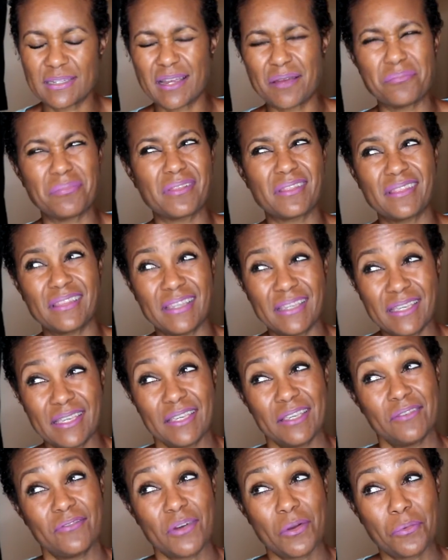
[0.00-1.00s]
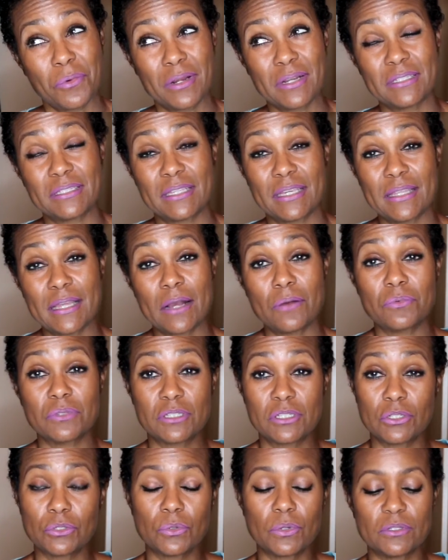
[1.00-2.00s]
And I believe, I want to say that
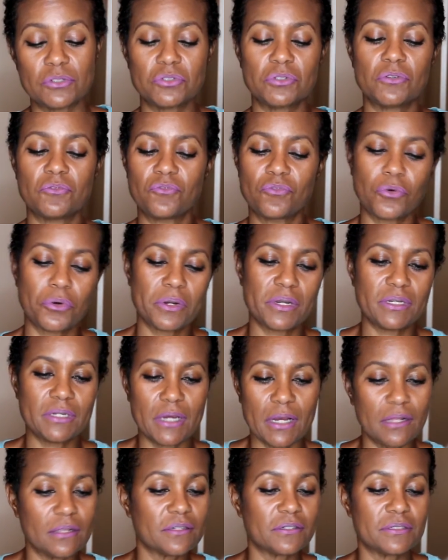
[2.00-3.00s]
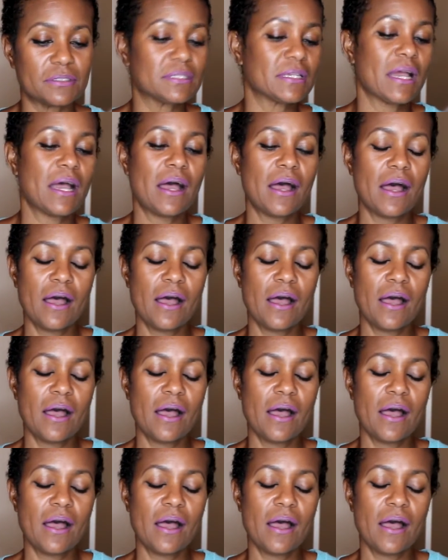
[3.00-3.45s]
was $240.